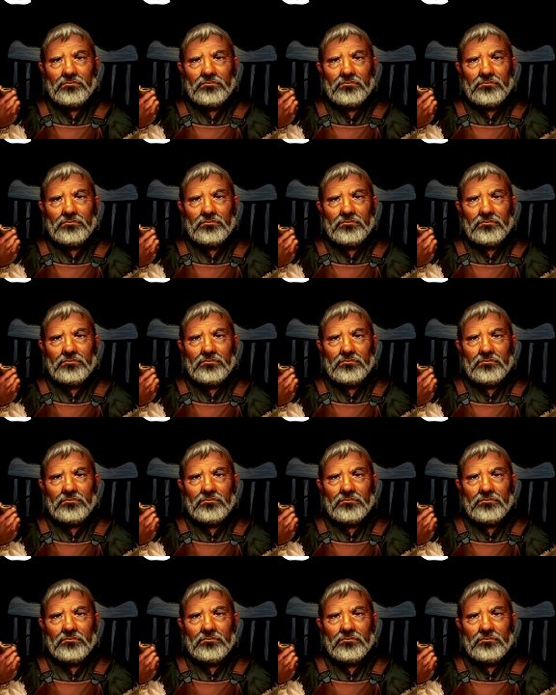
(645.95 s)

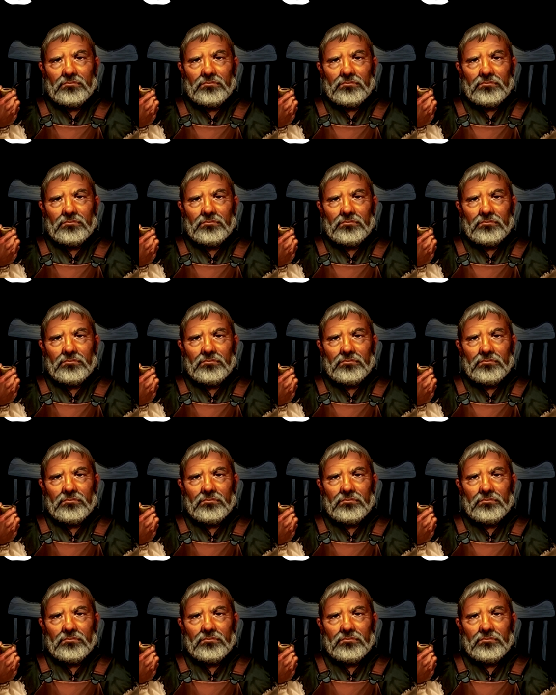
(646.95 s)

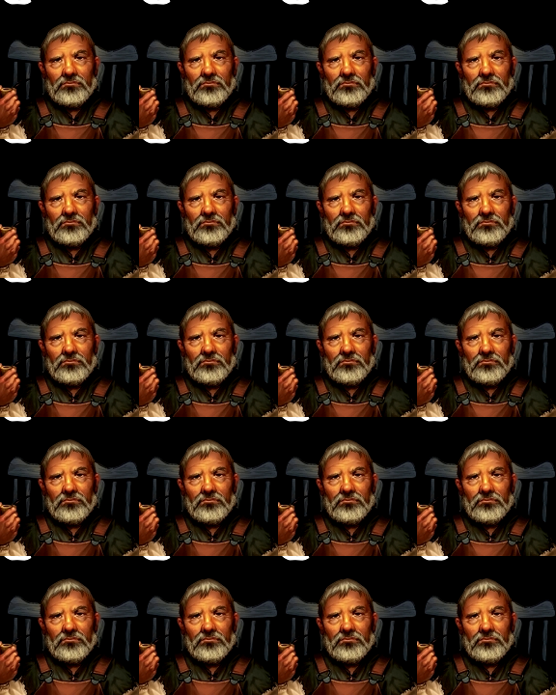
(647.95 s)

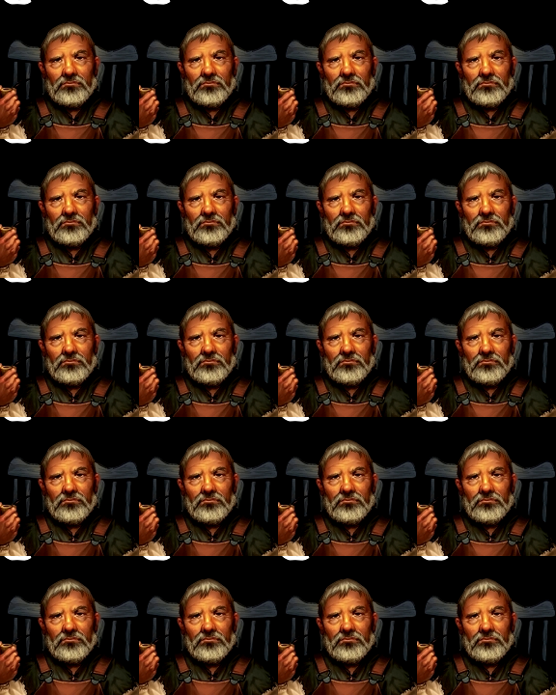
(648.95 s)

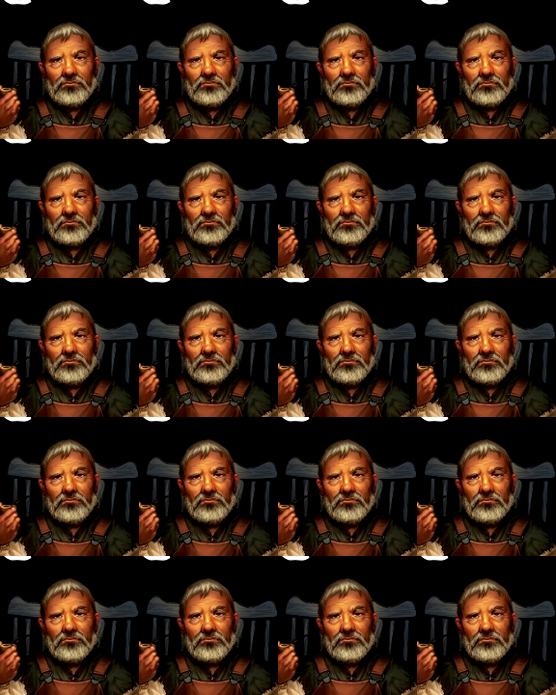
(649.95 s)

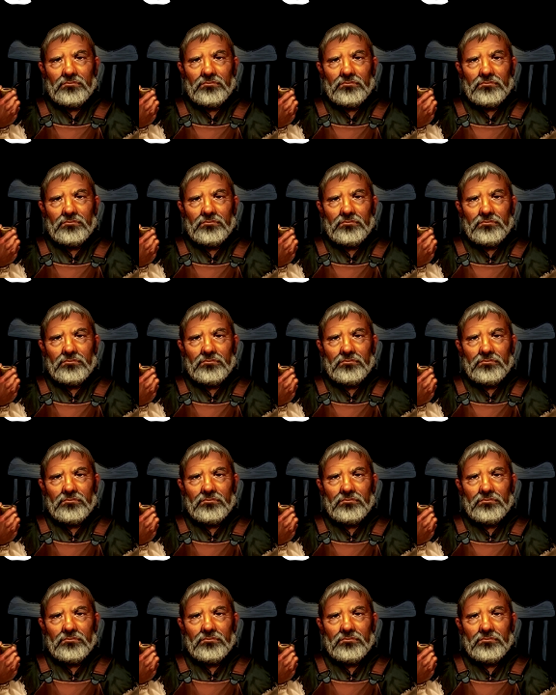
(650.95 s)

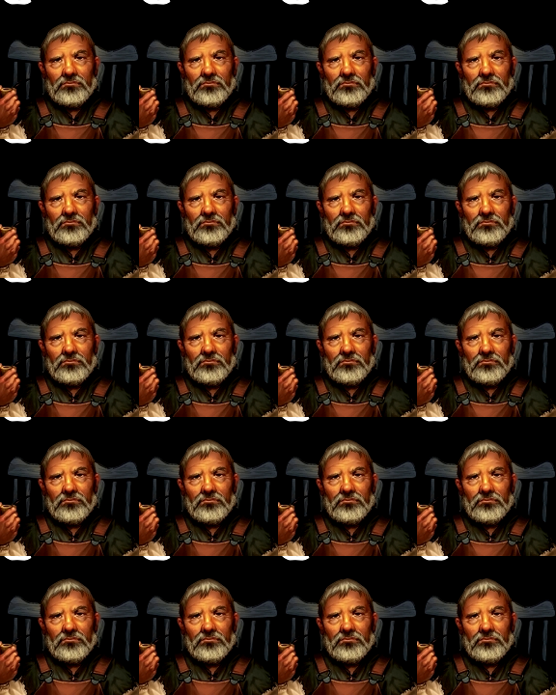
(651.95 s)
[no speech]